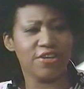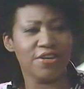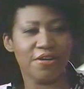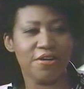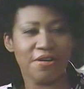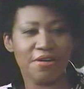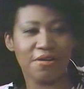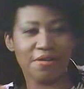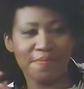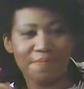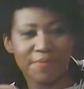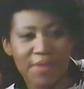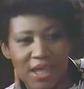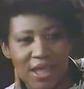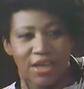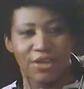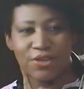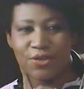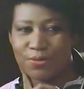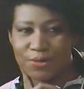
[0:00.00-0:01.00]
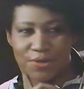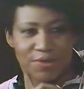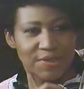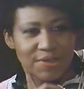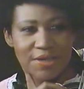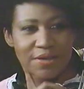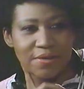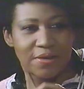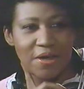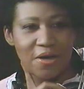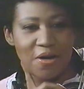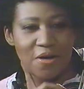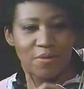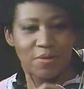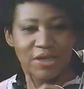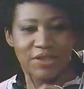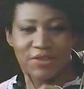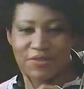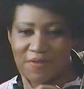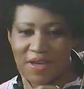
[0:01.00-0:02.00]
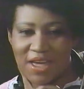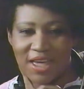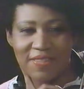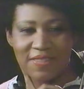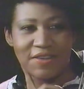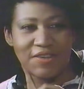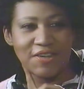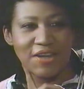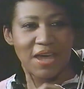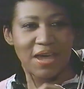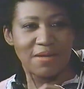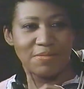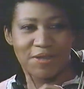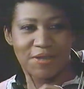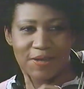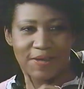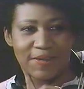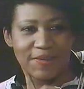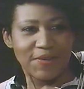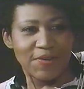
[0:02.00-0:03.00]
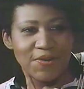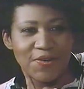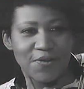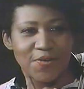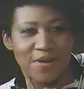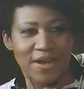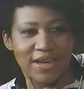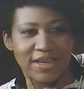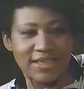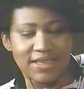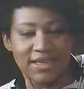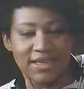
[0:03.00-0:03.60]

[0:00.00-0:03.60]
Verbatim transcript: girl, you still always find the time to look great.